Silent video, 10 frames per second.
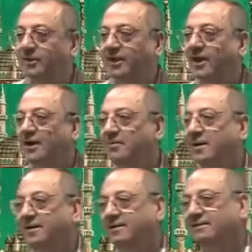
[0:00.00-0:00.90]

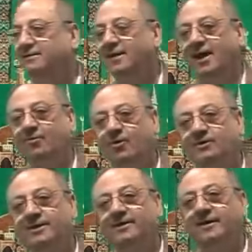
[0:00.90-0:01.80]
giraman. I want
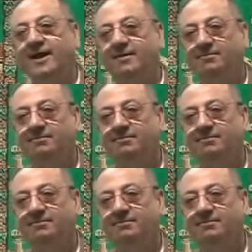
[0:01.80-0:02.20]
a gram.